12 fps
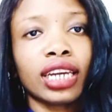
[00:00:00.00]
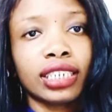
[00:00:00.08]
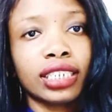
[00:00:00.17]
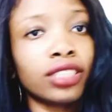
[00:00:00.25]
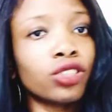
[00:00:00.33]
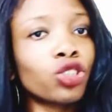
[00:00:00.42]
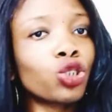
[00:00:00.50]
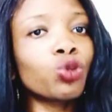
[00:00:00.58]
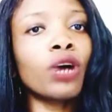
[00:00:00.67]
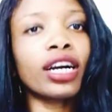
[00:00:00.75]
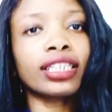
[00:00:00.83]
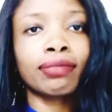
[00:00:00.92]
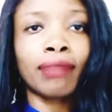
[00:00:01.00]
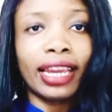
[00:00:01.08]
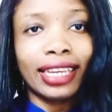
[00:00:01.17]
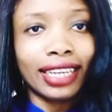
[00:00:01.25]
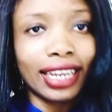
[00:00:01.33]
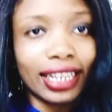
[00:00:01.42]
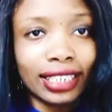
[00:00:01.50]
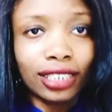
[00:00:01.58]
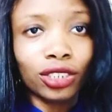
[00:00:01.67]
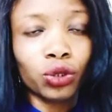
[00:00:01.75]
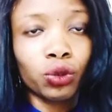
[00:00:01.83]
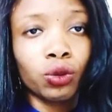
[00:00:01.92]
did throughout my years in
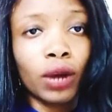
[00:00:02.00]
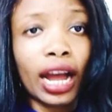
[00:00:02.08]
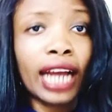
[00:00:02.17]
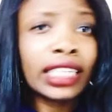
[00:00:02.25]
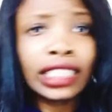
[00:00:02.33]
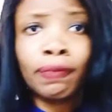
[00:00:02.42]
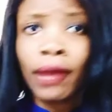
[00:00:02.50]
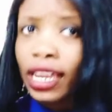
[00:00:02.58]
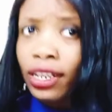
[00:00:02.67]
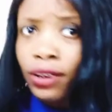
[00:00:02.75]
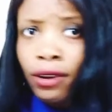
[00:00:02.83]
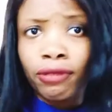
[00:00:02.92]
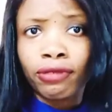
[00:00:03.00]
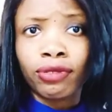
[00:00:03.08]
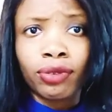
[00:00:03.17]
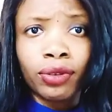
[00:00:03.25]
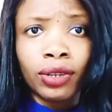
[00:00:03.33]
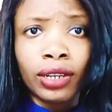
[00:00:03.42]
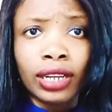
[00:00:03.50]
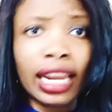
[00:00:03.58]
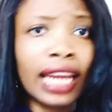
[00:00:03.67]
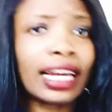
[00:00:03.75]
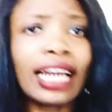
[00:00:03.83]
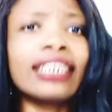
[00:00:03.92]
school, and it paid off.
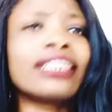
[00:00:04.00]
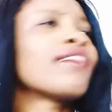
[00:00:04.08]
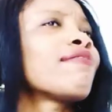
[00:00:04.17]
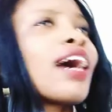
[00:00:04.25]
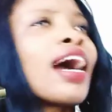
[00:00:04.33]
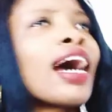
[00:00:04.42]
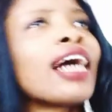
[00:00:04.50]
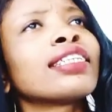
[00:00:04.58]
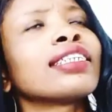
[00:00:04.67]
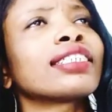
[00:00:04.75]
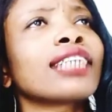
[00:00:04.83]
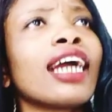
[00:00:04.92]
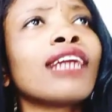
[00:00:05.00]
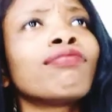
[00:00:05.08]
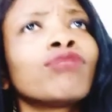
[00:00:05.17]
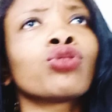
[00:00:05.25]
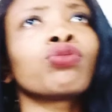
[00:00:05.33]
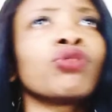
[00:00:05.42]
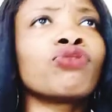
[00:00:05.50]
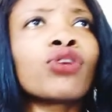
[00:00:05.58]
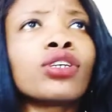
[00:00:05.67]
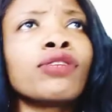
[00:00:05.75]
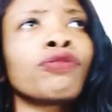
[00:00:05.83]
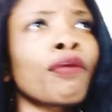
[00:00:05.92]
Like, I never had the time to be
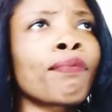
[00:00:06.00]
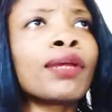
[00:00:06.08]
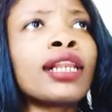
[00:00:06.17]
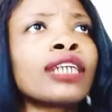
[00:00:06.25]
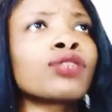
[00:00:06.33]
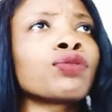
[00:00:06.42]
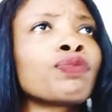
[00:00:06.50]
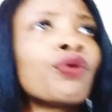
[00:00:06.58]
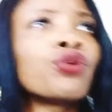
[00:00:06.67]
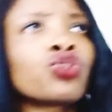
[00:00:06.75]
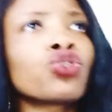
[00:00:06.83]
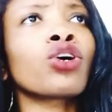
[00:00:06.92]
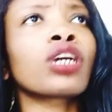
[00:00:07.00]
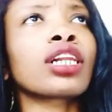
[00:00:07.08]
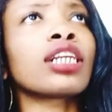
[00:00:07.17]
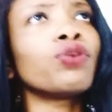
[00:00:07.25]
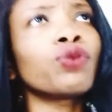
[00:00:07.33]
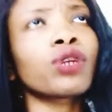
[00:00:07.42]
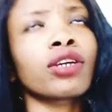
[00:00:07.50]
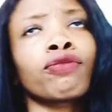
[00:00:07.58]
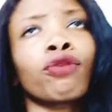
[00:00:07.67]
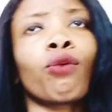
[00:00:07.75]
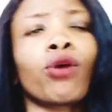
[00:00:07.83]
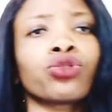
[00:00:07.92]
running from pillar to post, struggling, looking
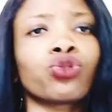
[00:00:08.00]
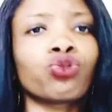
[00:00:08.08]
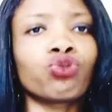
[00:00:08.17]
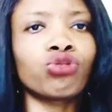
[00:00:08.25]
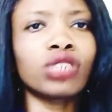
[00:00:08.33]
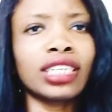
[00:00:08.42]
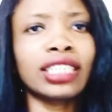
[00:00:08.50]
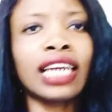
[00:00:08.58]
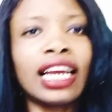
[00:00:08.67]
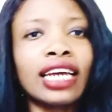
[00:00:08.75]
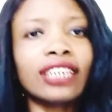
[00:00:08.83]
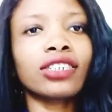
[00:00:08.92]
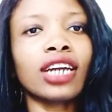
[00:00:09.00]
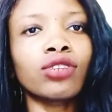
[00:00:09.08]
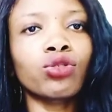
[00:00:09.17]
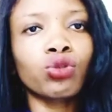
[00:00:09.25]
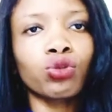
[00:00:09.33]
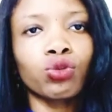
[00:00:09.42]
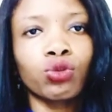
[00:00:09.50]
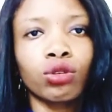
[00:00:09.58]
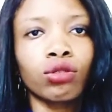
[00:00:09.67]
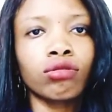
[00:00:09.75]
for what to read, trying to,